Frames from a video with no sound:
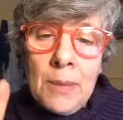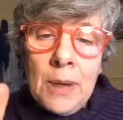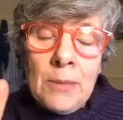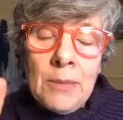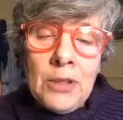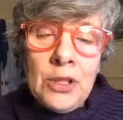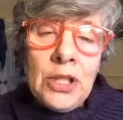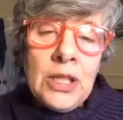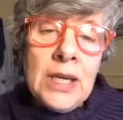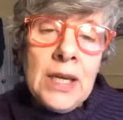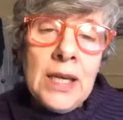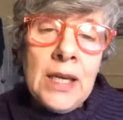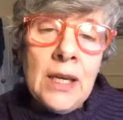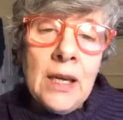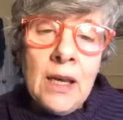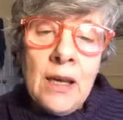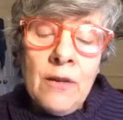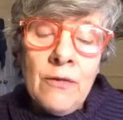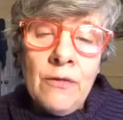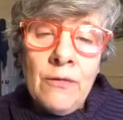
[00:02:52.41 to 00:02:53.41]

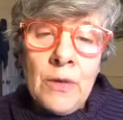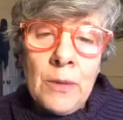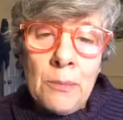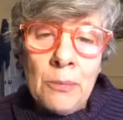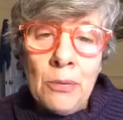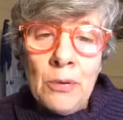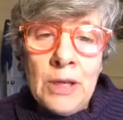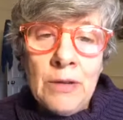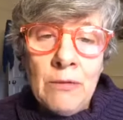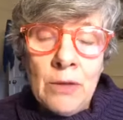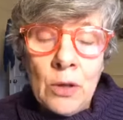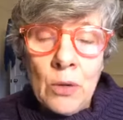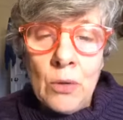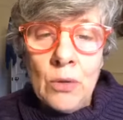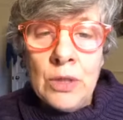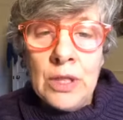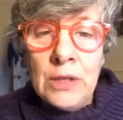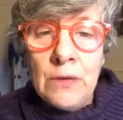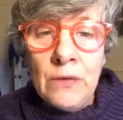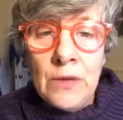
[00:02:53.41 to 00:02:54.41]
publishing a
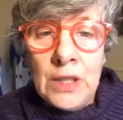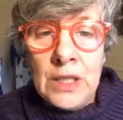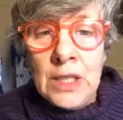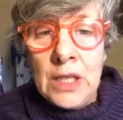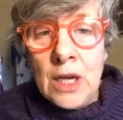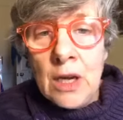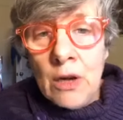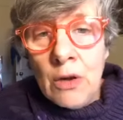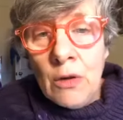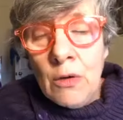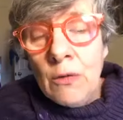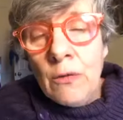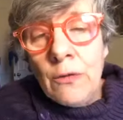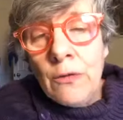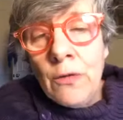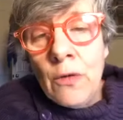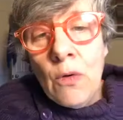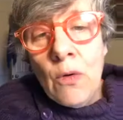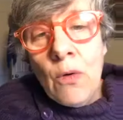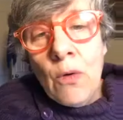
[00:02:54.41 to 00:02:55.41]
pre-recorded video
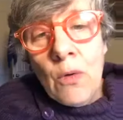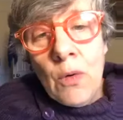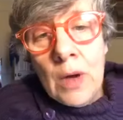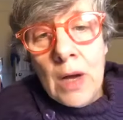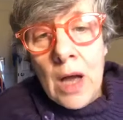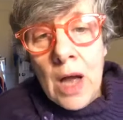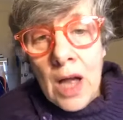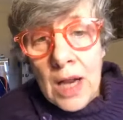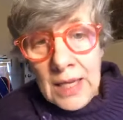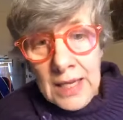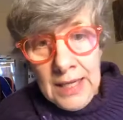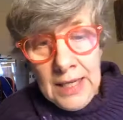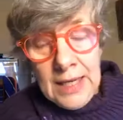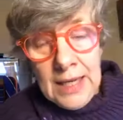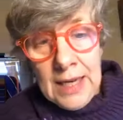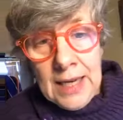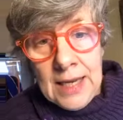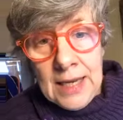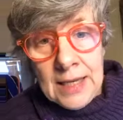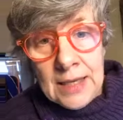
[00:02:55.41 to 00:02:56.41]
for early
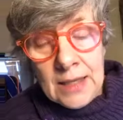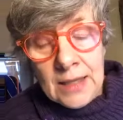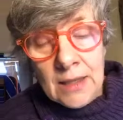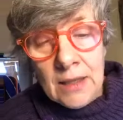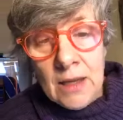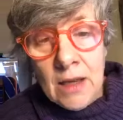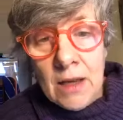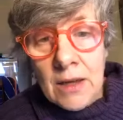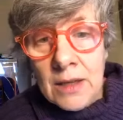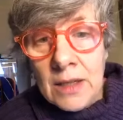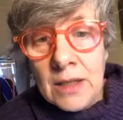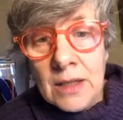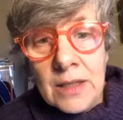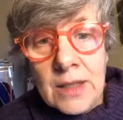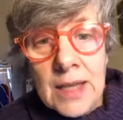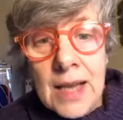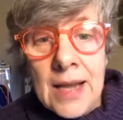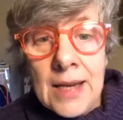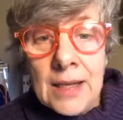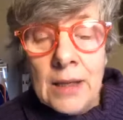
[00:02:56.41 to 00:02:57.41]
years
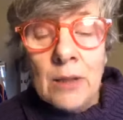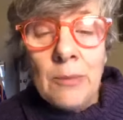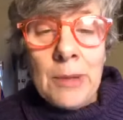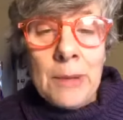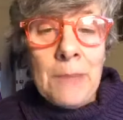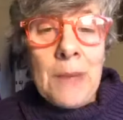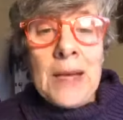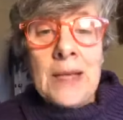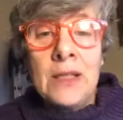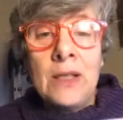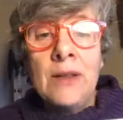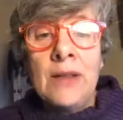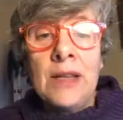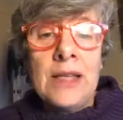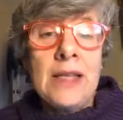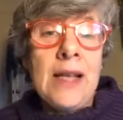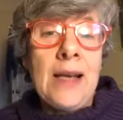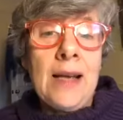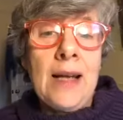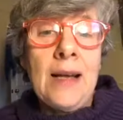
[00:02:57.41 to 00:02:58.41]
learners, and it'll be based on
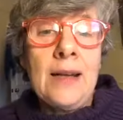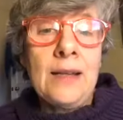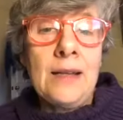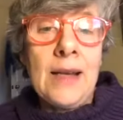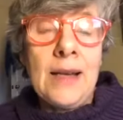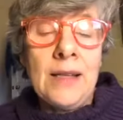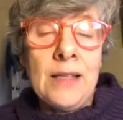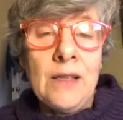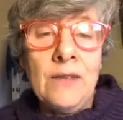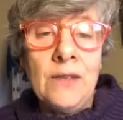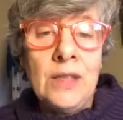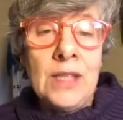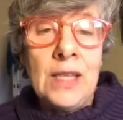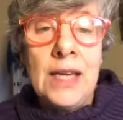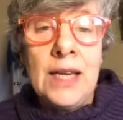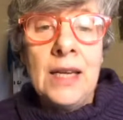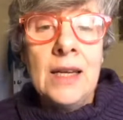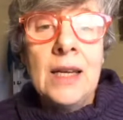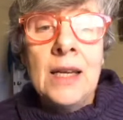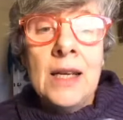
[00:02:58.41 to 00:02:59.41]
this
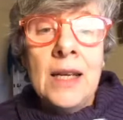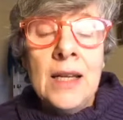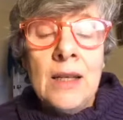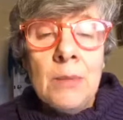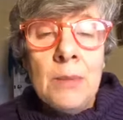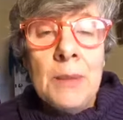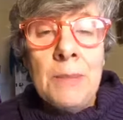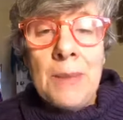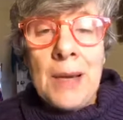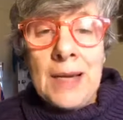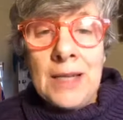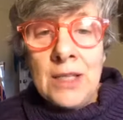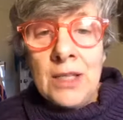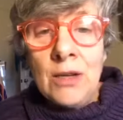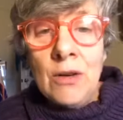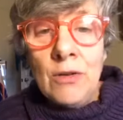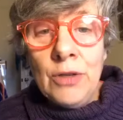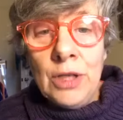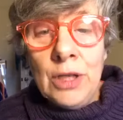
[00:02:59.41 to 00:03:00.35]
activity. It'll be based